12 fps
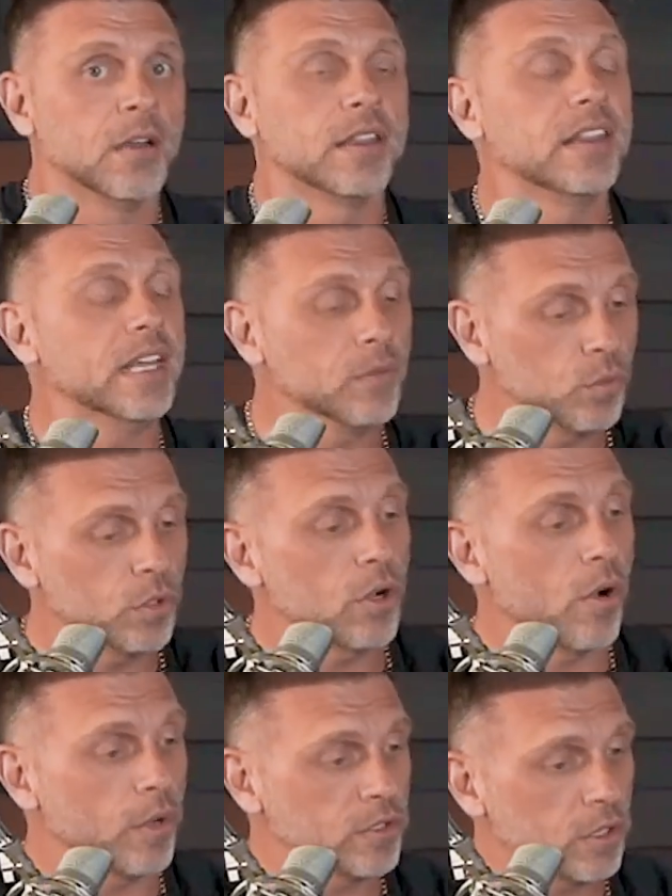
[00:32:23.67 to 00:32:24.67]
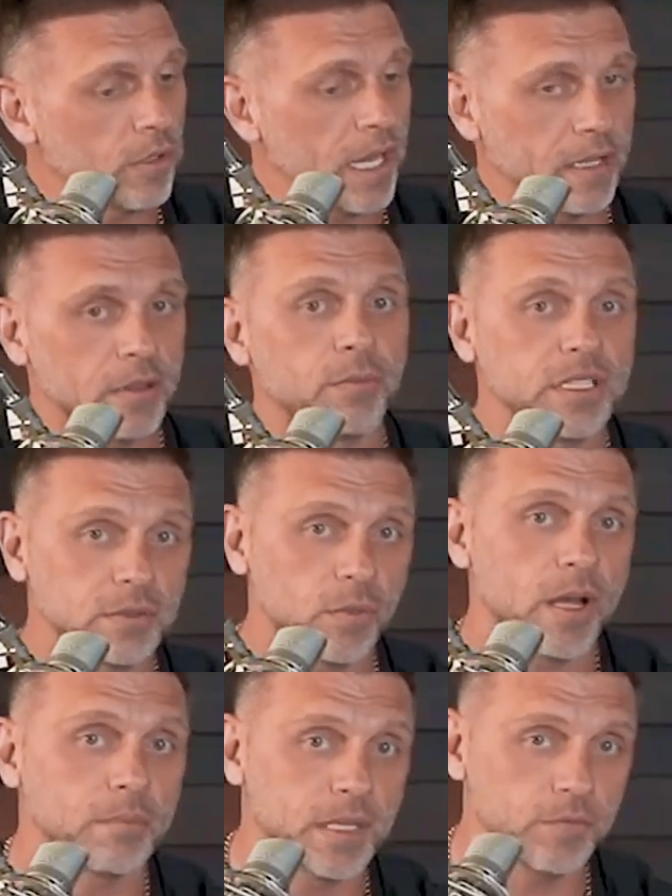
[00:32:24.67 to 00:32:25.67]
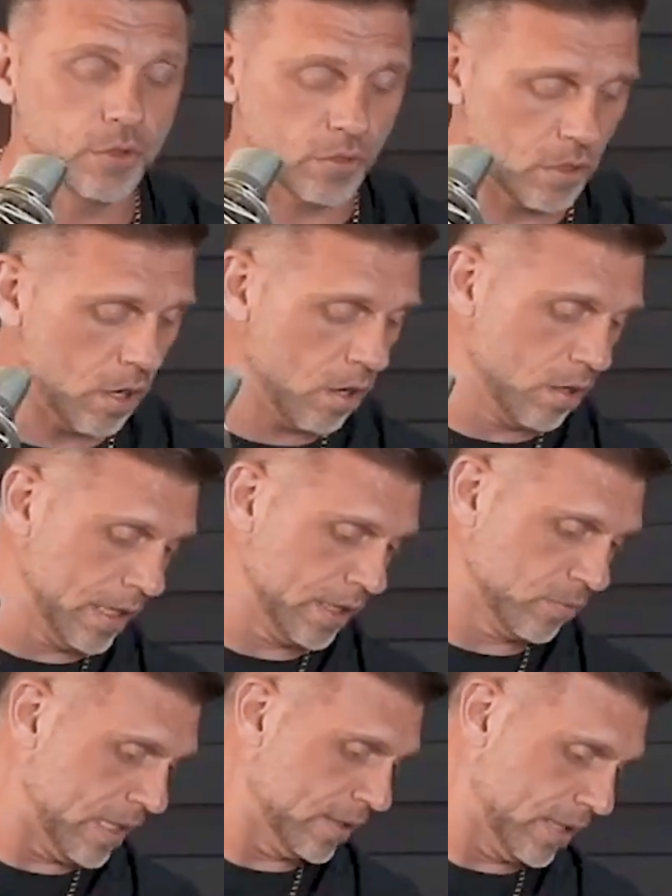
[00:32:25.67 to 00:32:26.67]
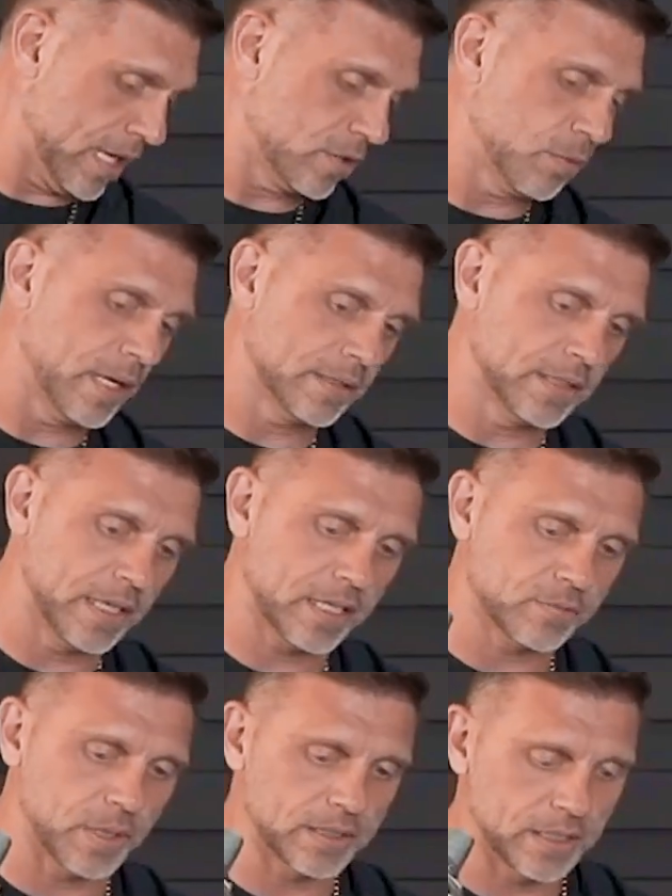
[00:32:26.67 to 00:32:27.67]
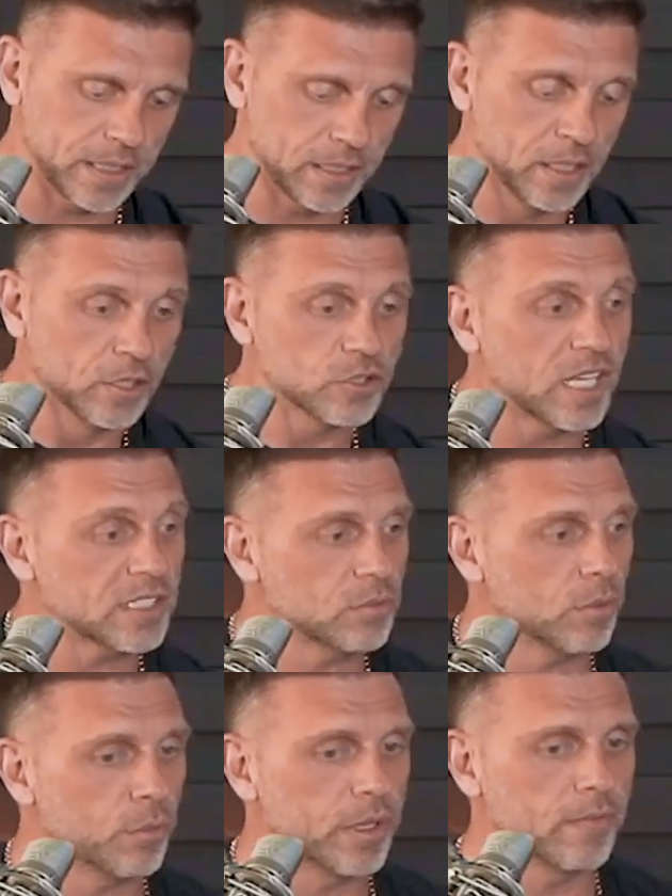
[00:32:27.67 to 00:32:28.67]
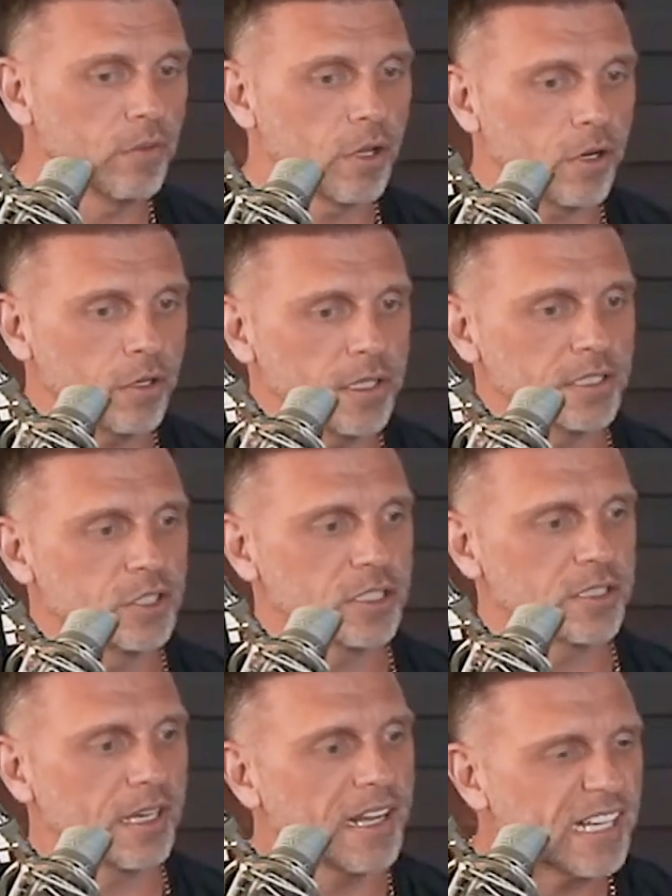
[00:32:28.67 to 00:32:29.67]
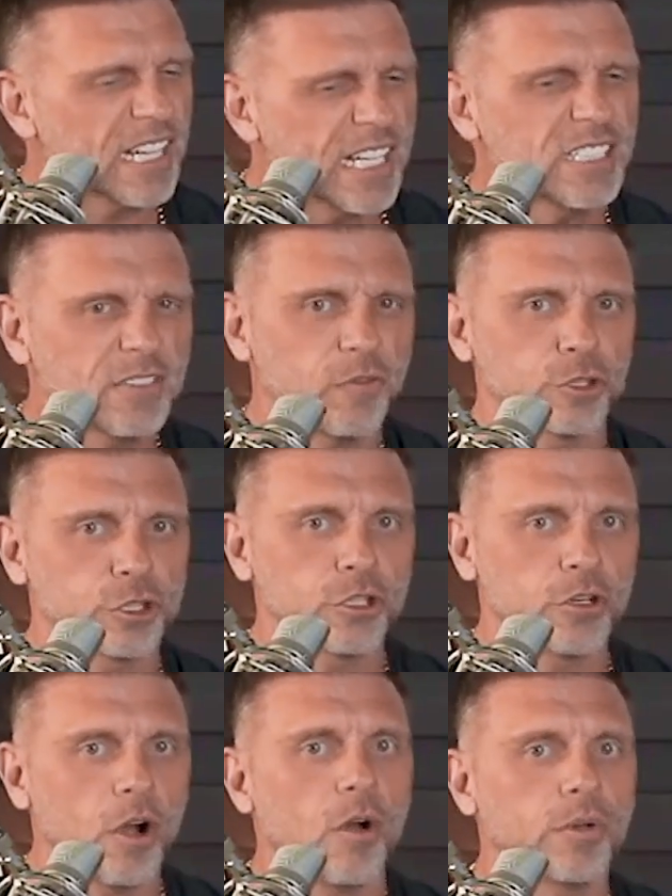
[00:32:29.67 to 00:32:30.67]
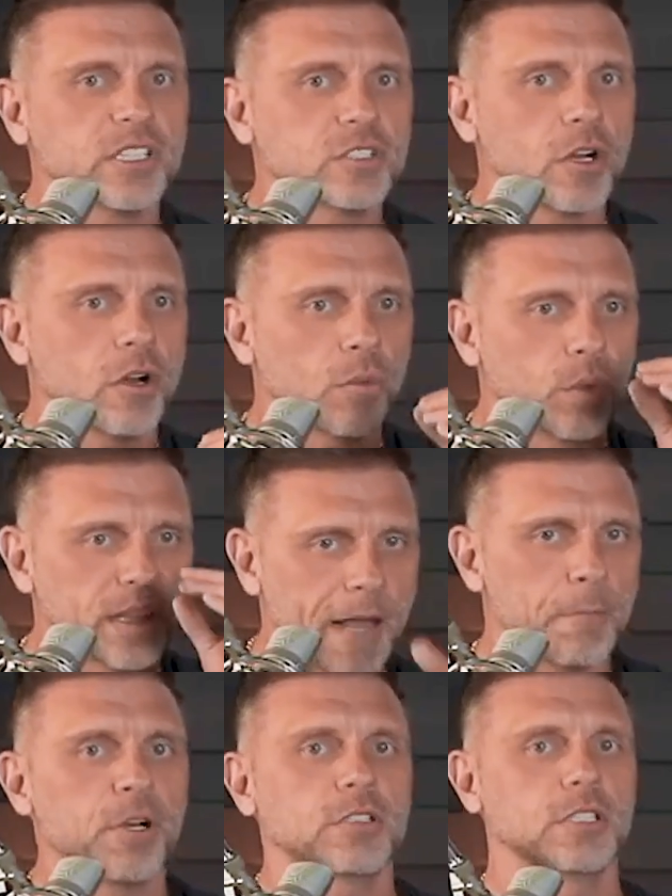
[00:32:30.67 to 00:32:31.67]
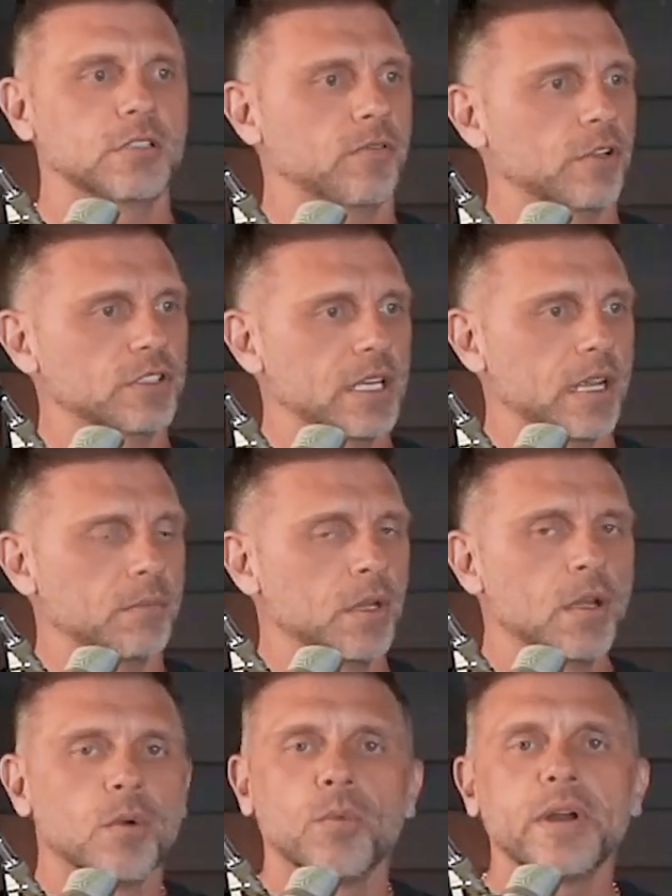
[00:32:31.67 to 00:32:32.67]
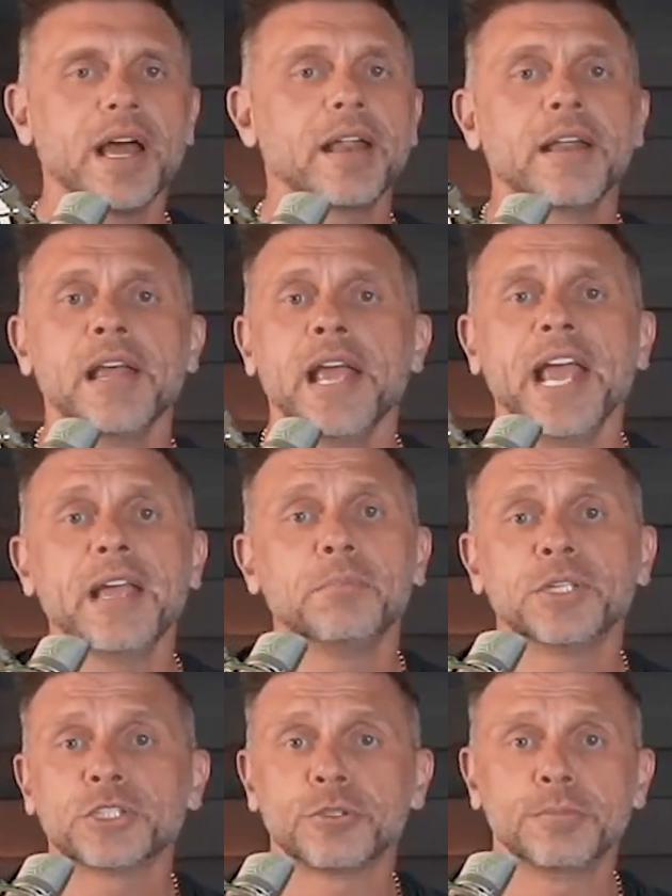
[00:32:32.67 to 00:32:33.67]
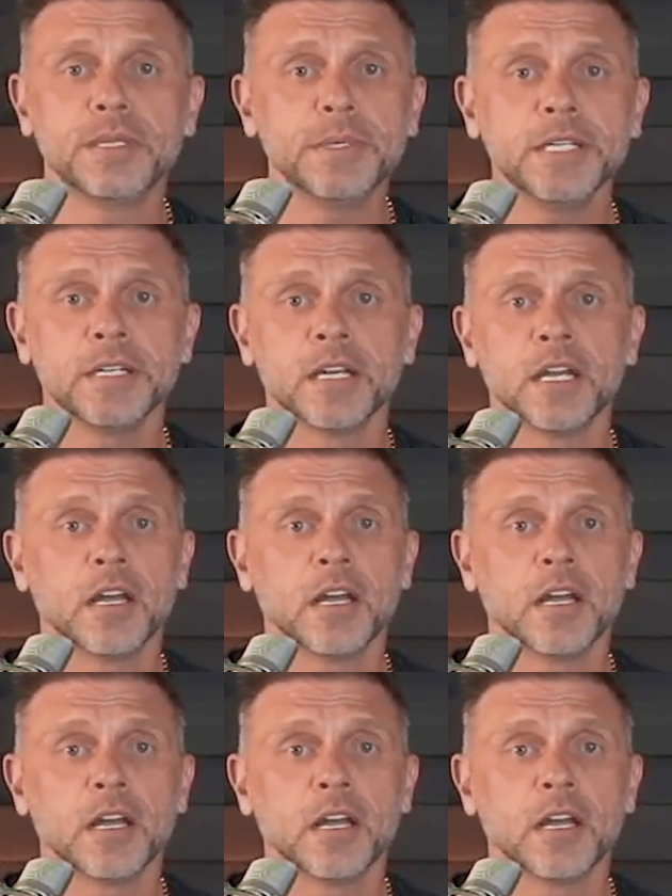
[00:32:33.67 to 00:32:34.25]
Then we'll go into, hey, the reason why I'm giving you a call, XYZ, XYZ, XYZ. So that's what we've learned is just to, at least for sure, always start with that person's first name. We're not, hey, Mr. Bibbo.